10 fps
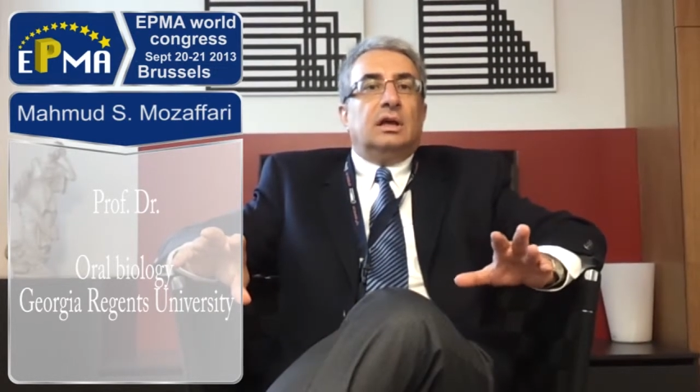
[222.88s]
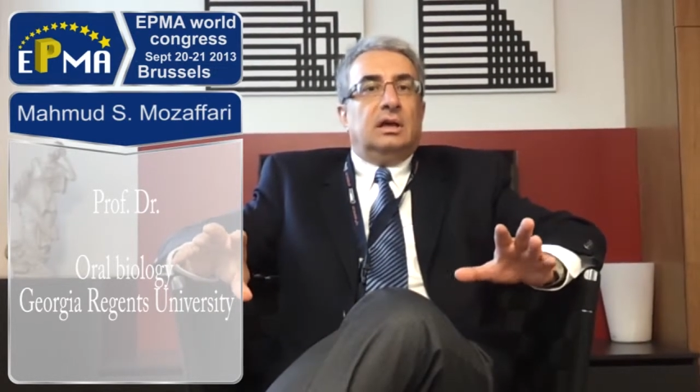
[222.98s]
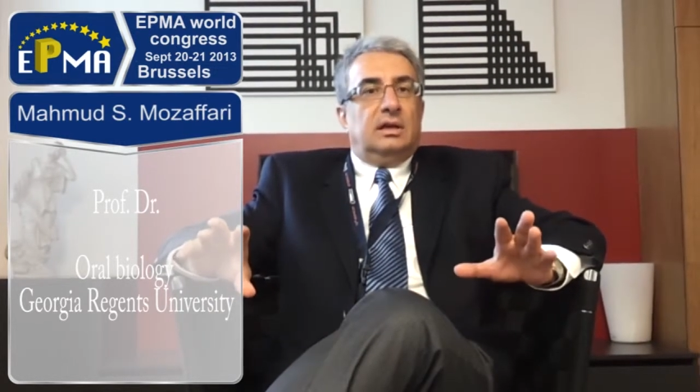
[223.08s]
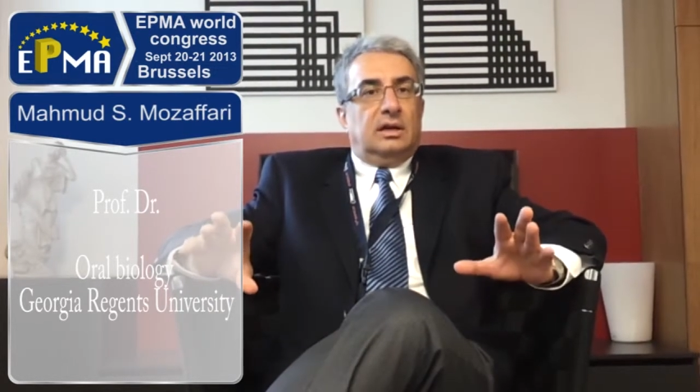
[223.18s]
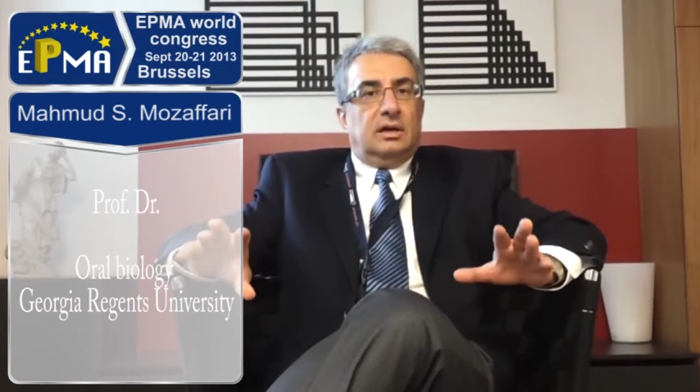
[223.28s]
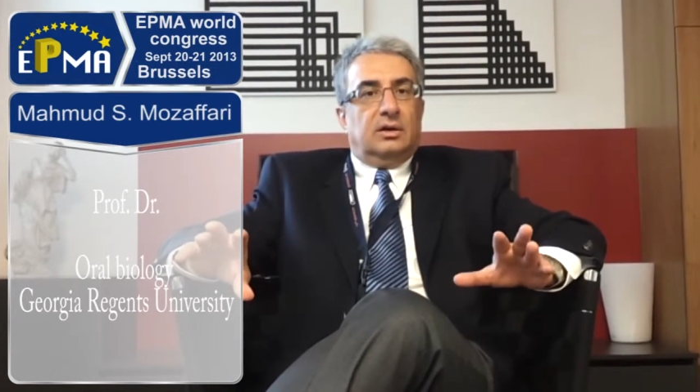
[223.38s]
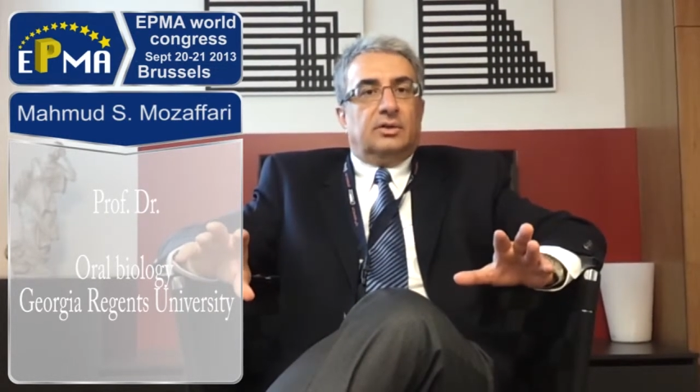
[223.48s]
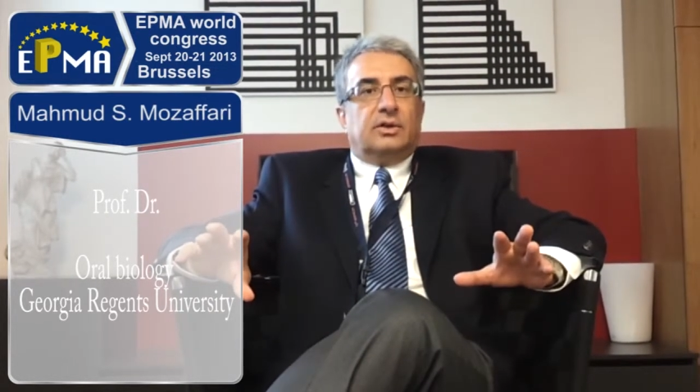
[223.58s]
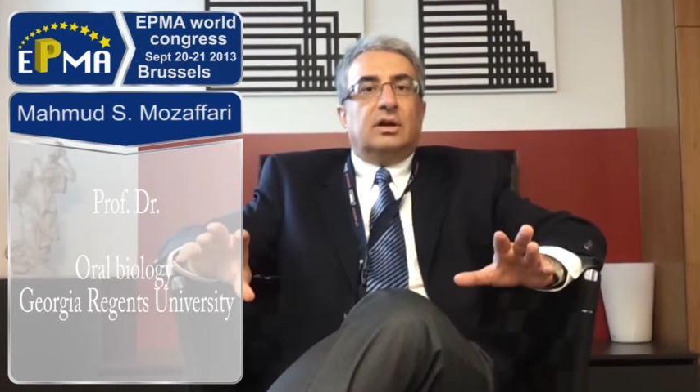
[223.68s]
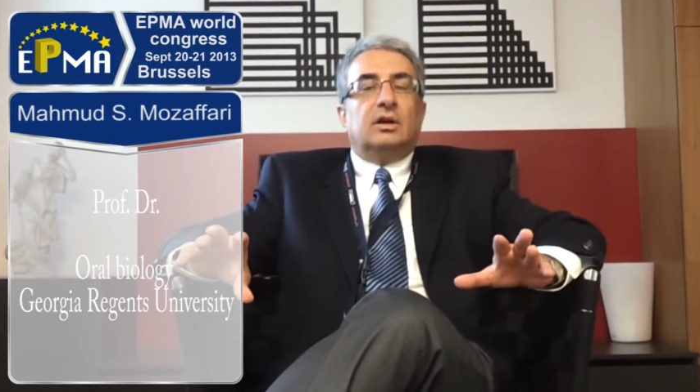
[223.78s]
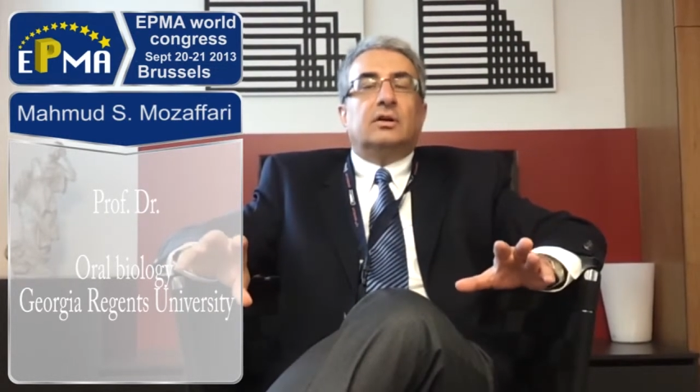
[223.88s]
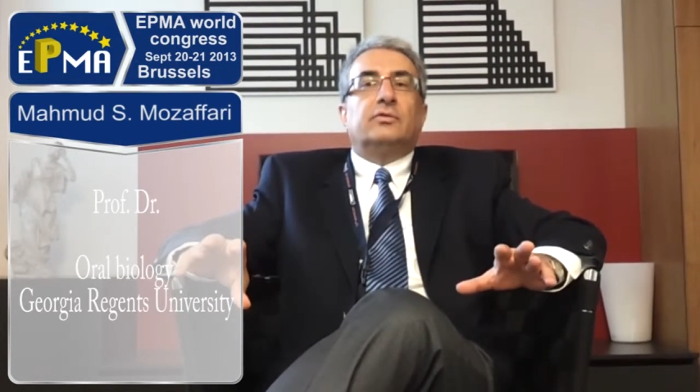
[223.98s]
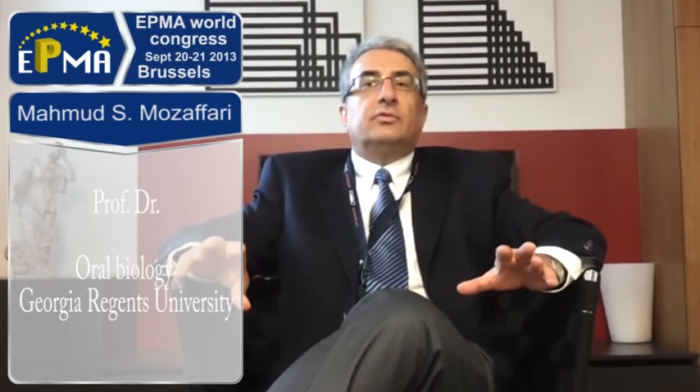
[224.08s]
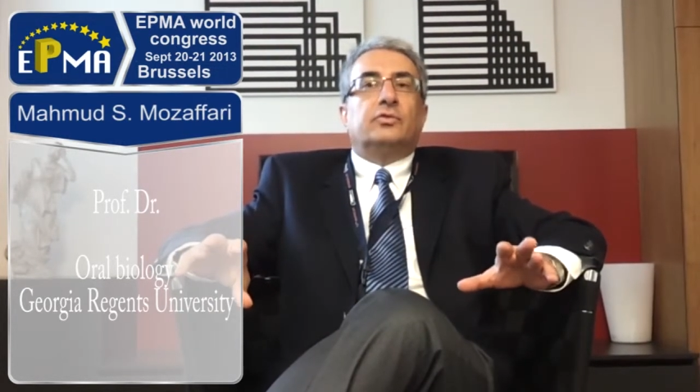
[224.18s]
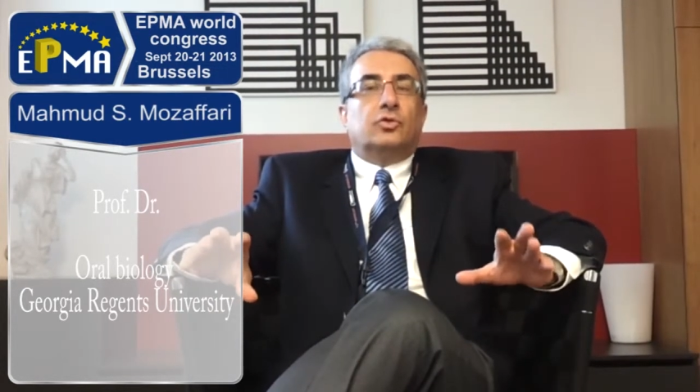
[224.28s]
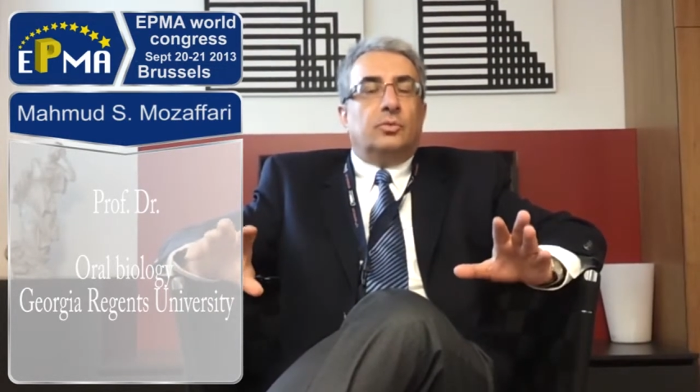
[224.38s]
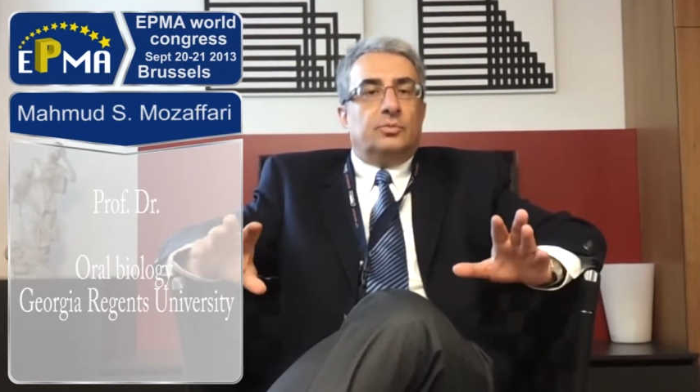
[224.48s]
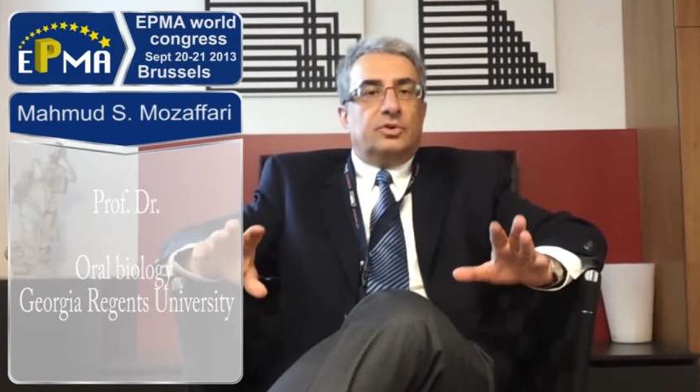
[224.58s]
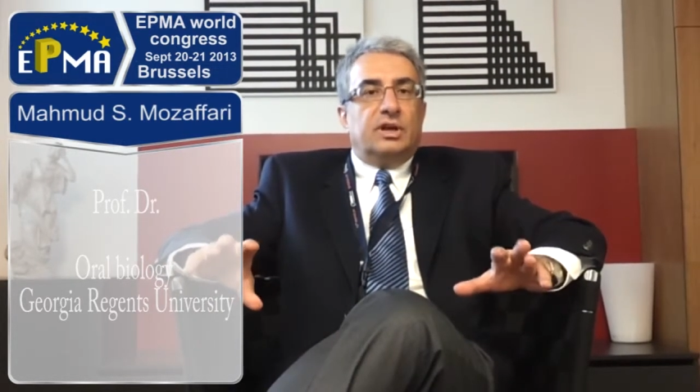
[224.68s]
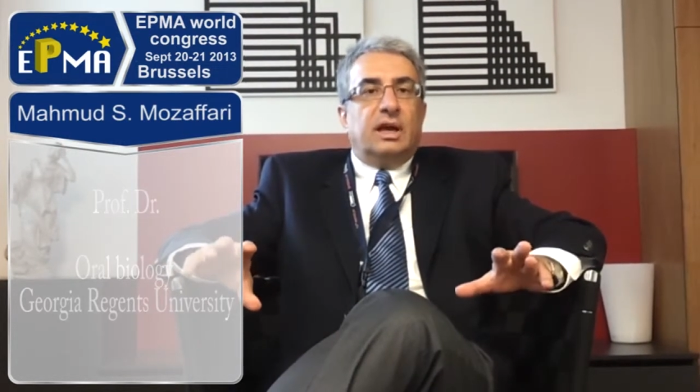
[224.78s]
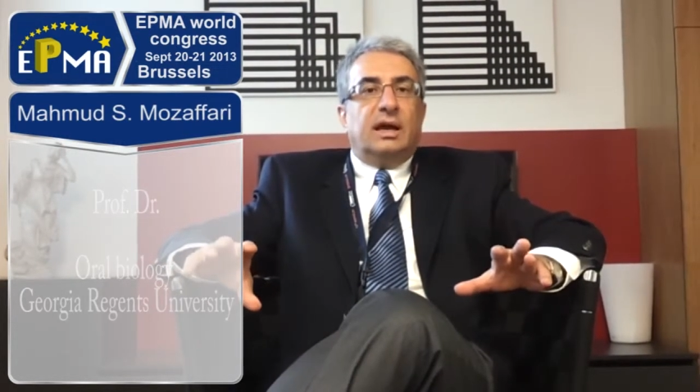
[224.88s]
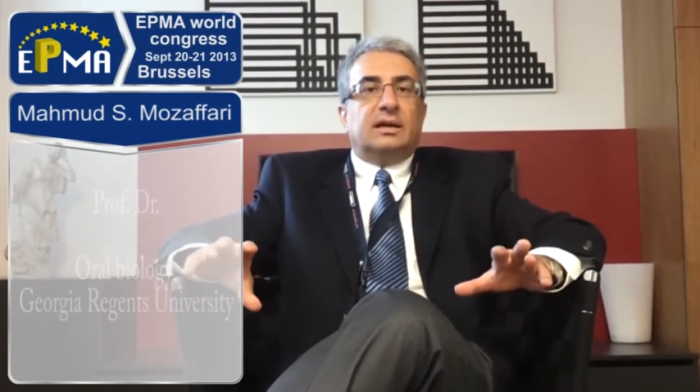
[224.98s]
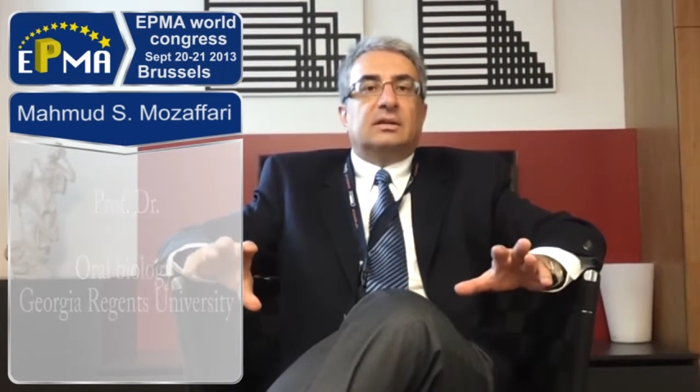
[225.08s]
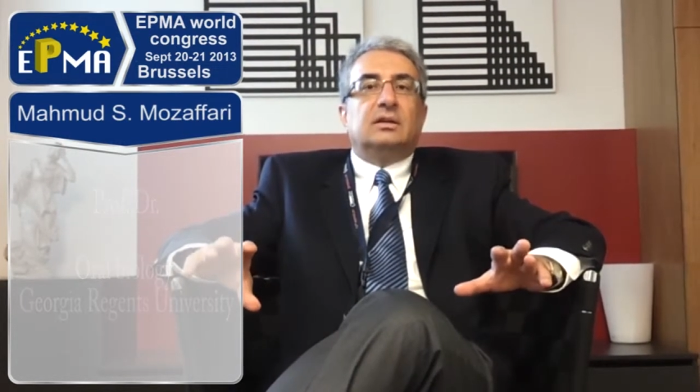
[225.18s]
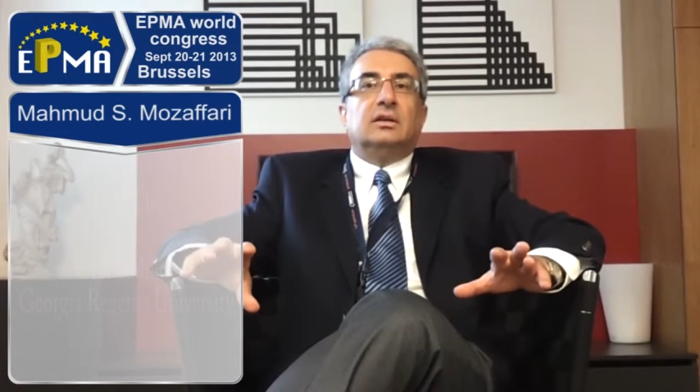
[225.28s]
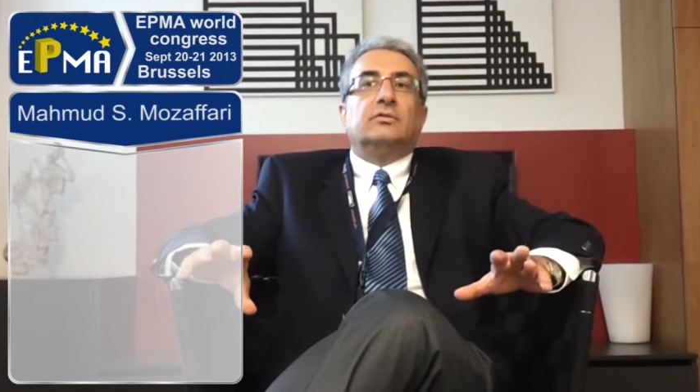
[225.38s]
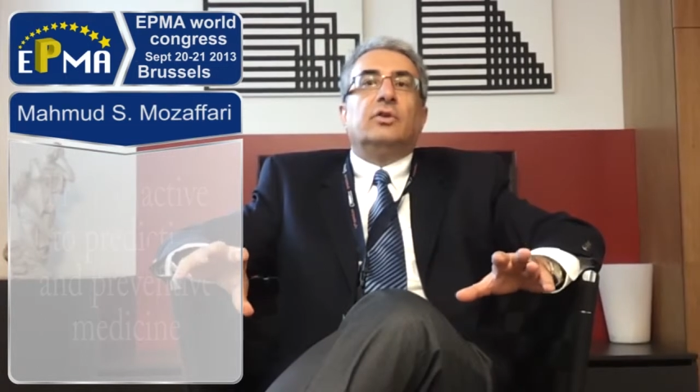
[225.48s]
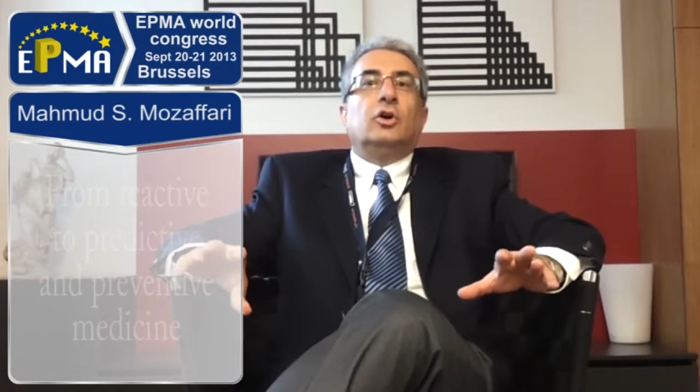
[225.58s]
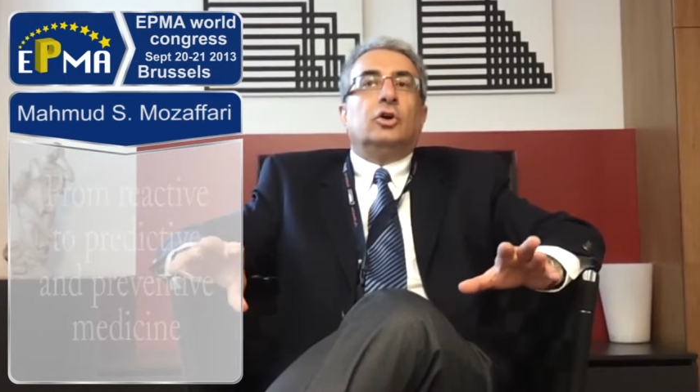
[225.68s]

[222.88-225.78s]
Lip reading: in healthcare from reactive